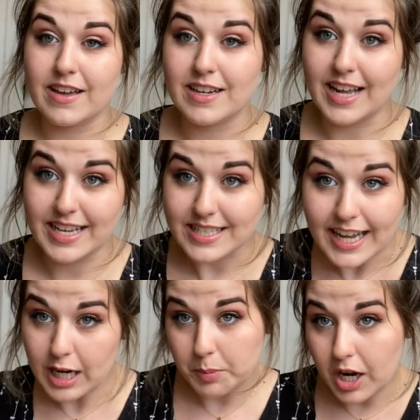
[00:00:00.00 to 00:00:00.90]
nice
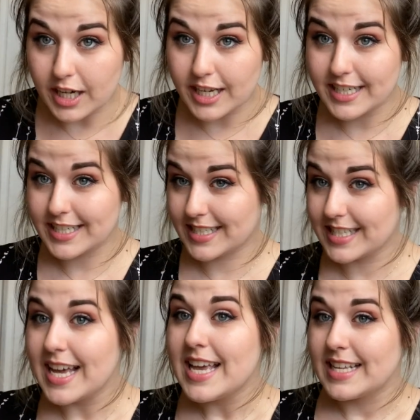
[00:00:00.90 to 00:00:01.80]
hair products
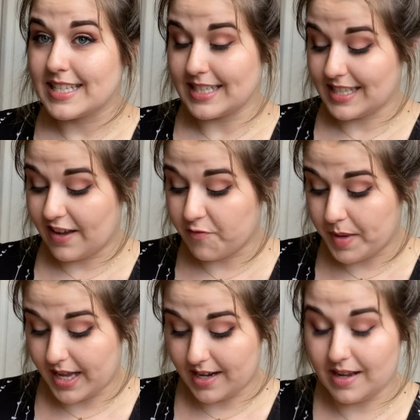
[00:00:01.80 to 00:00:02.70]
since I've
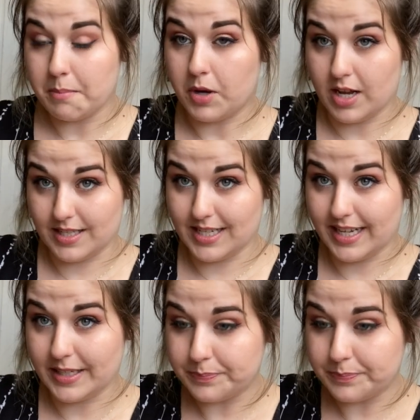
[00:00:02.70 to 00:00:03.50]
been in Boston,